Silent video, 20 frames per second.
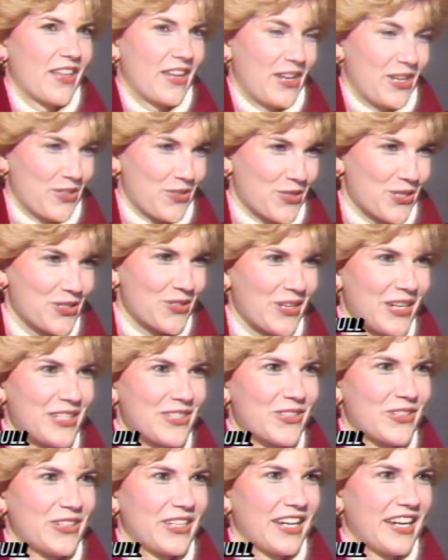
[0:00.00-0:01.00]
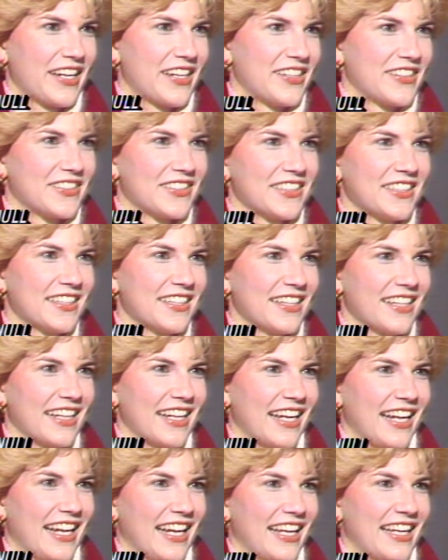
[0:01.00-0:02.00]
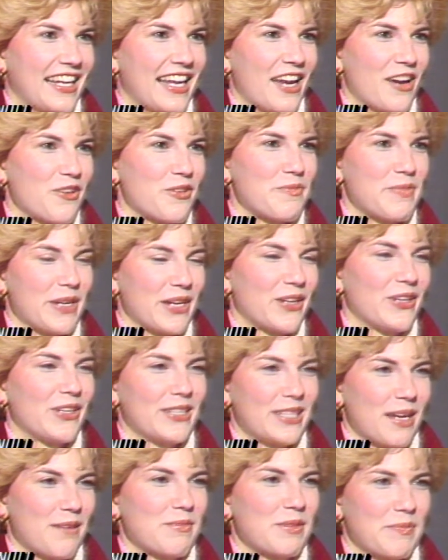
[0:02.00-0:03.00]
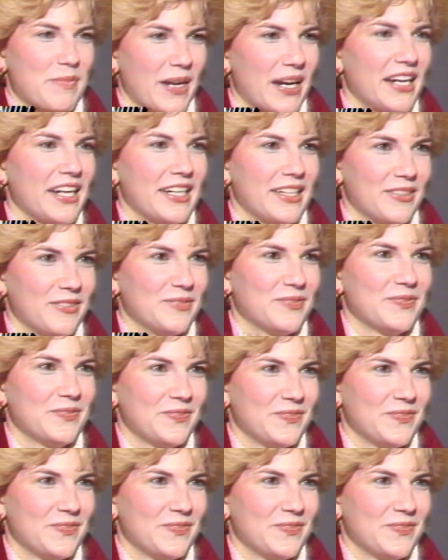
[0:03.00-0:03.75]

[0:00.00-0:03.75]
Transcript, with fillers: The interest rates are down, and now would be a good time to buy.